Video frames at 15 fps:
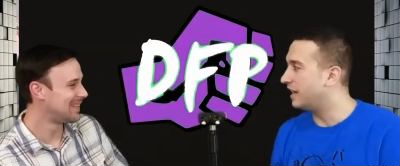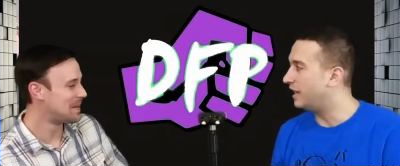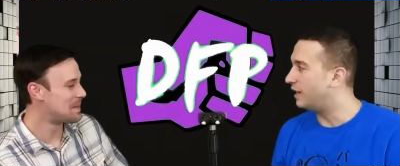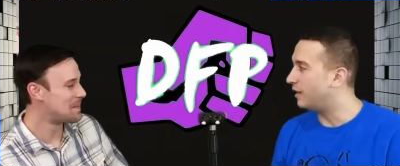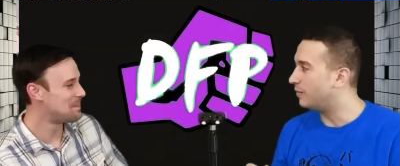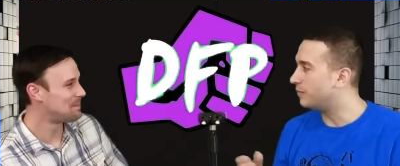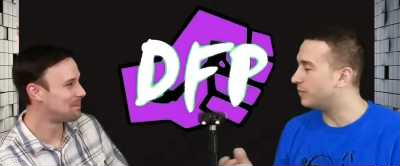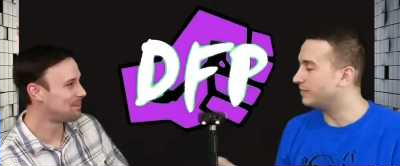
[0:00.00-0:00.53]
Speaker 1: Uh,
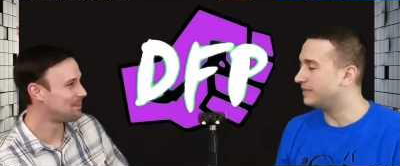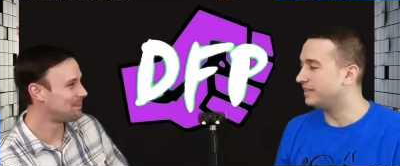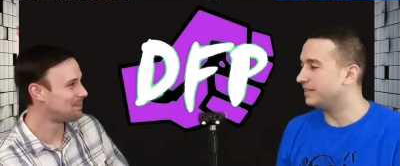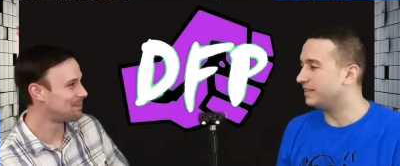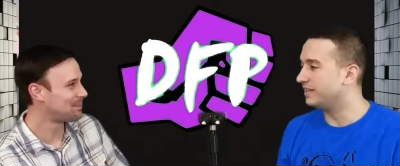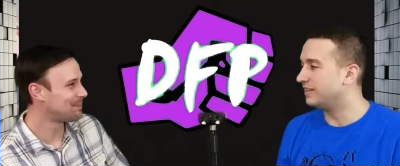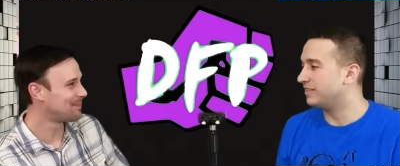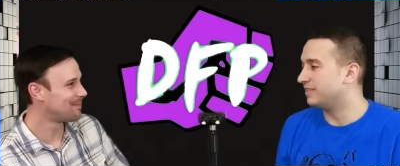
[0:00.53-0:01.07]

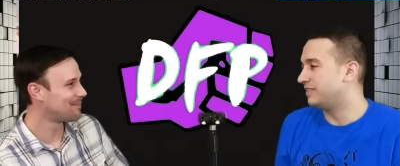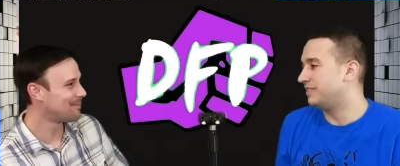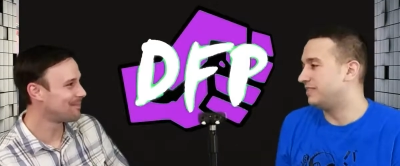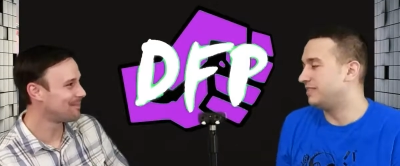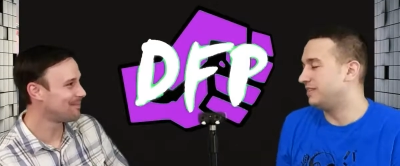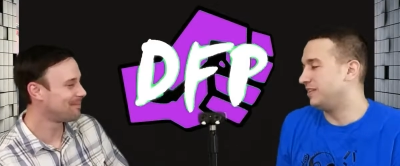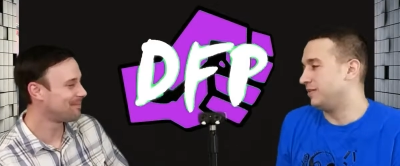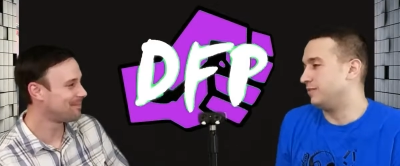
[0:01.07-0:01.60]

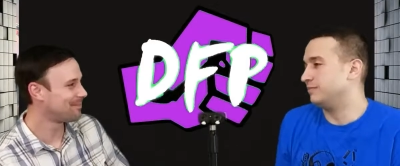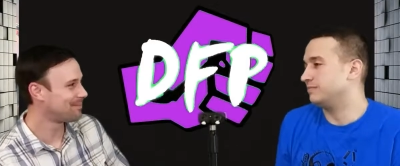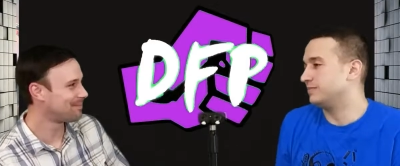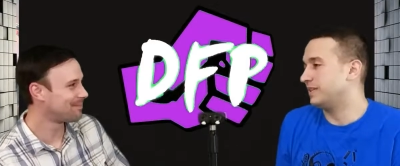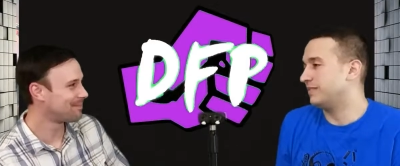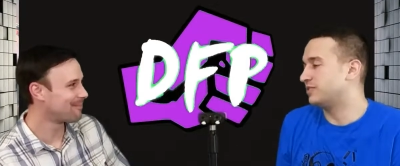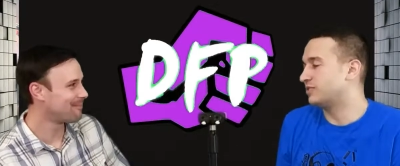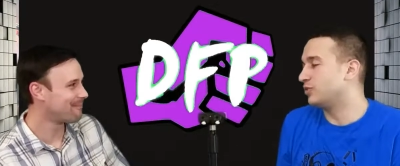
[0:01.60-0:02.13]
you know,
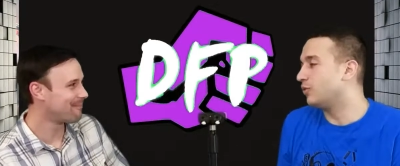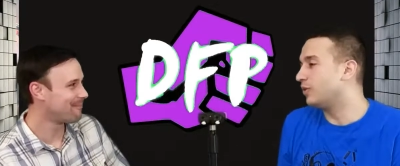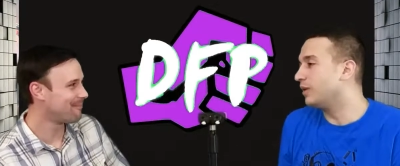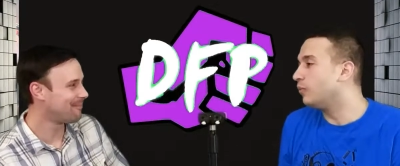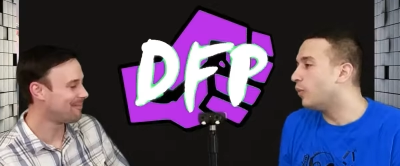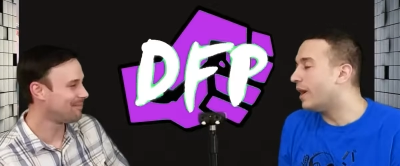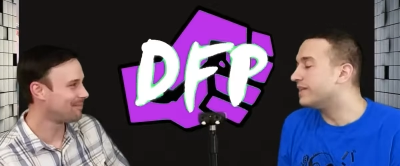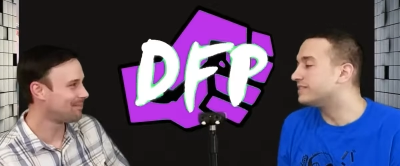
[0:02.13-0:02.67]
if Sony
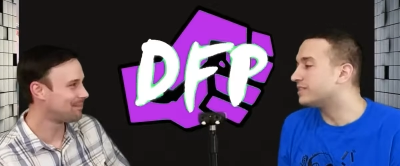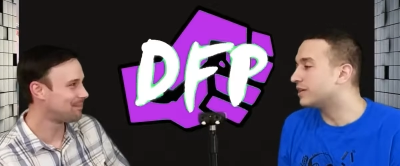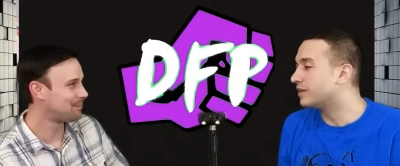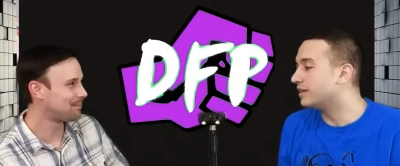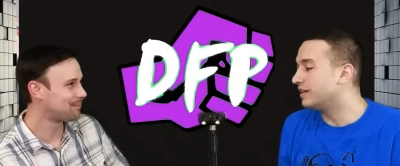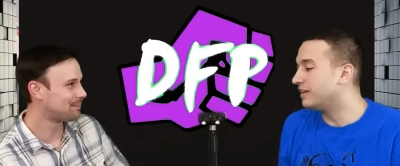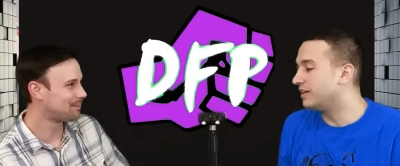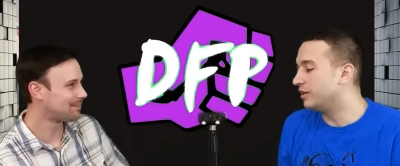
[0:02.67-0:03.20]
went to,
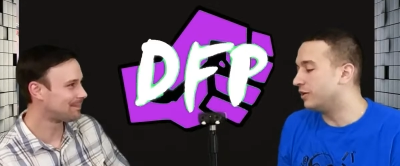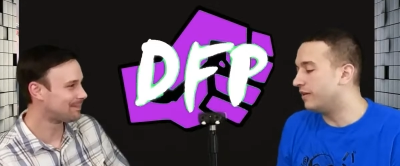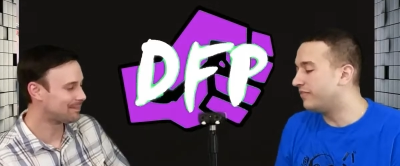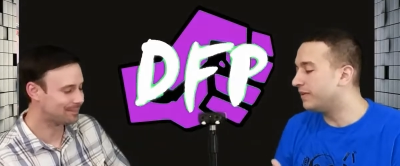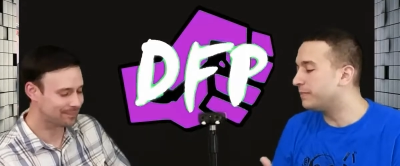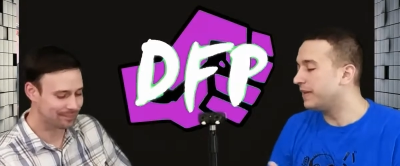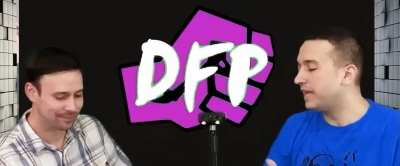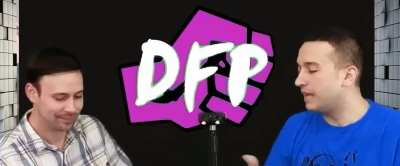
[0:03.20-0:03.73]
you know, if
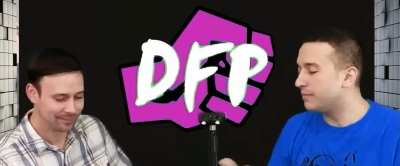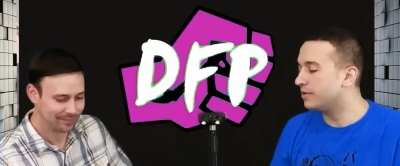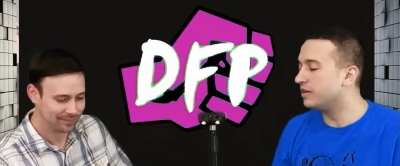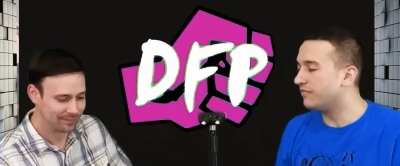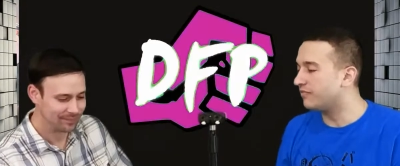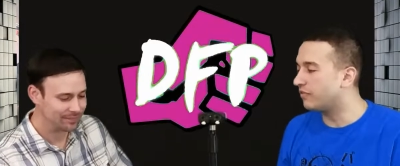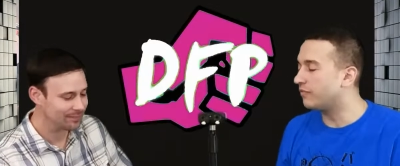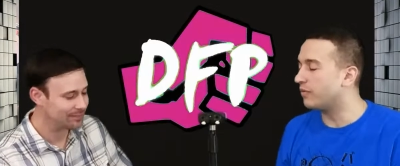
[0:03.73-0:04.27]
it became
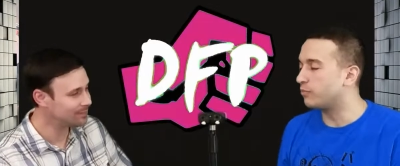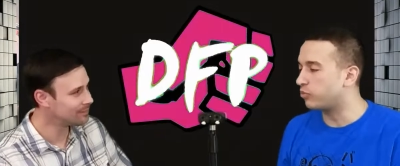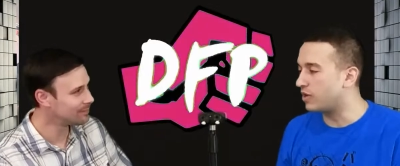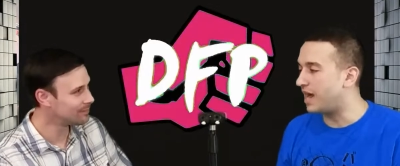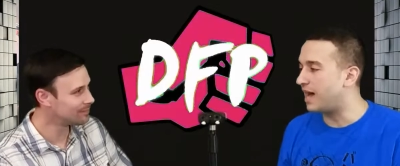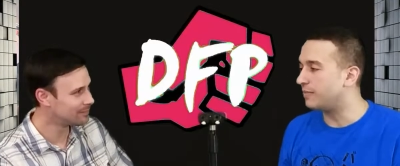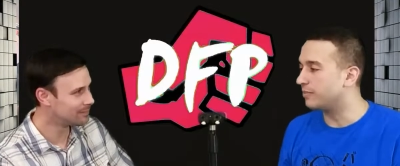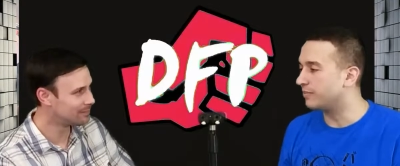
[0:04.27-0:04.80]
enough of a
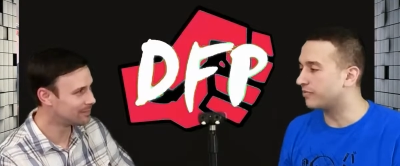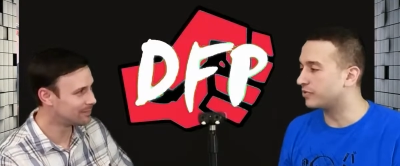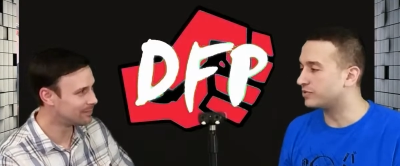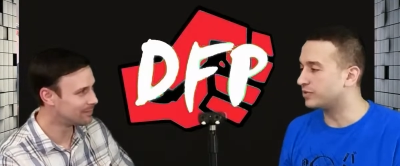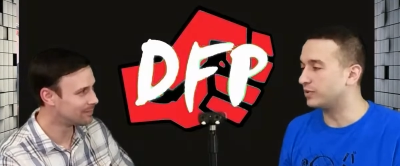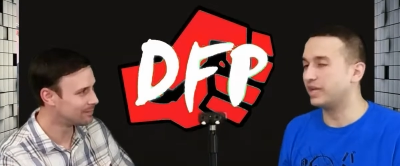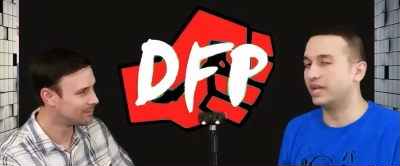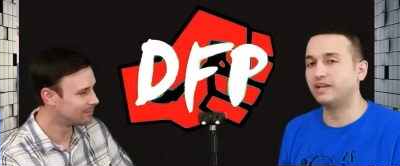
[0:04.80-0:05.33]
problem for
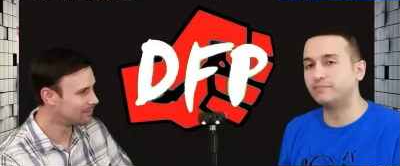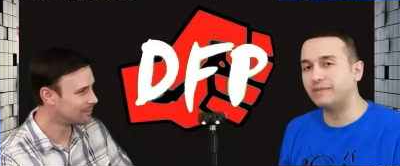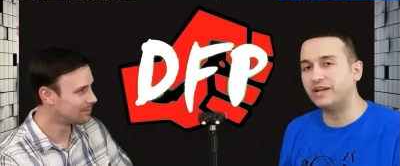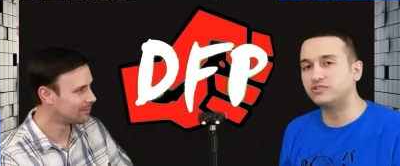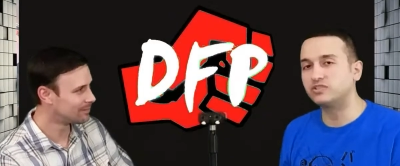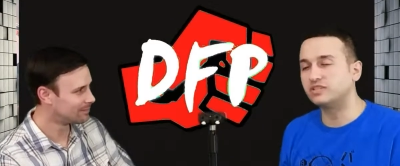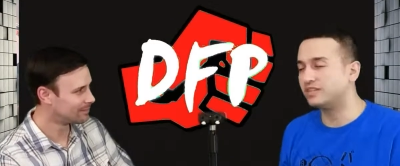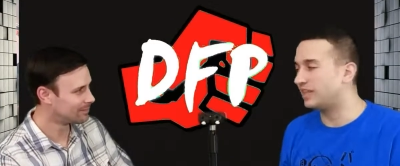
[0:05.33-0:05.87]
Sony, I
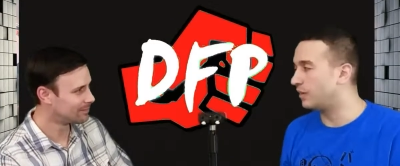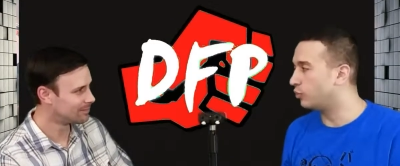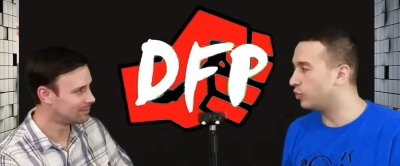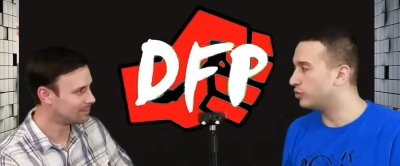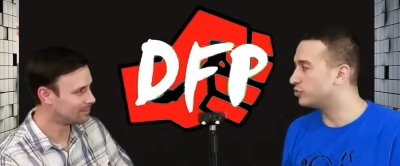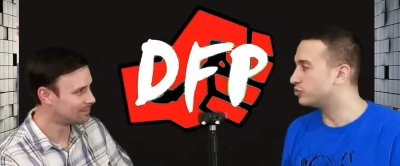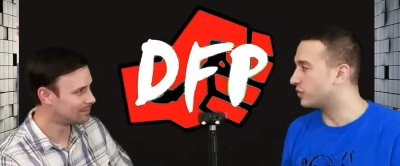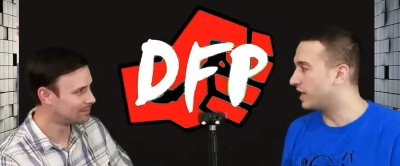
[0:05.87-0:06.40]
imagine they would
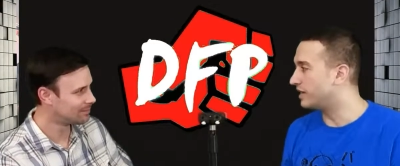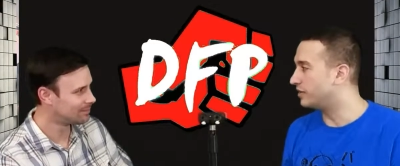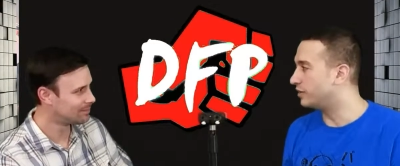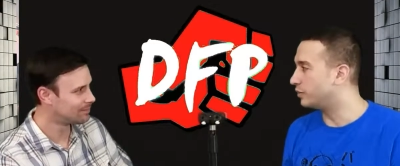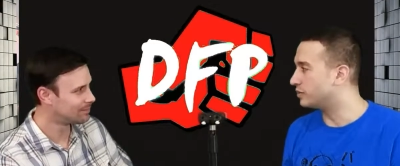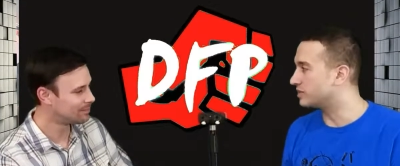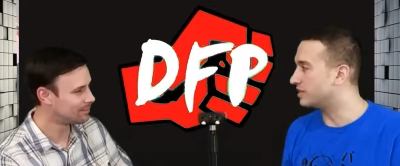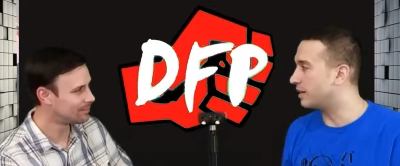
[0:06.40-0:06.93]
try to do
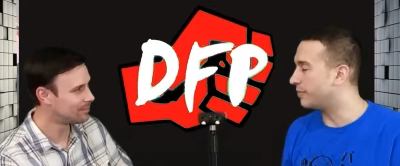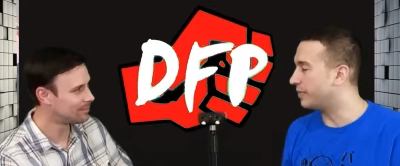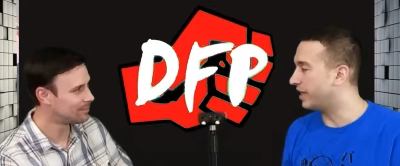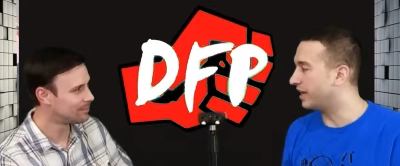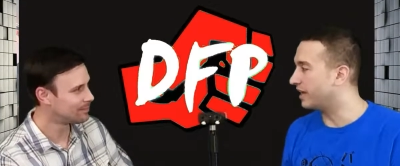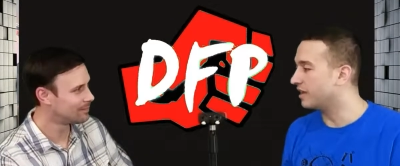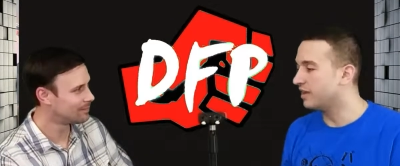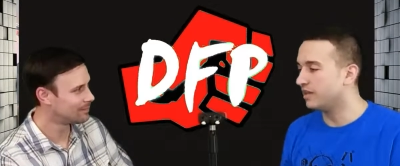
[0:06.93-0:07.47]

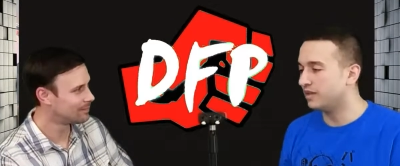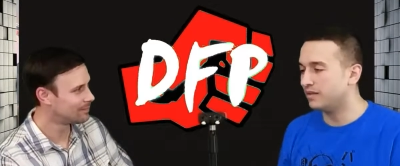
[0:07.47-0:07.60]
something.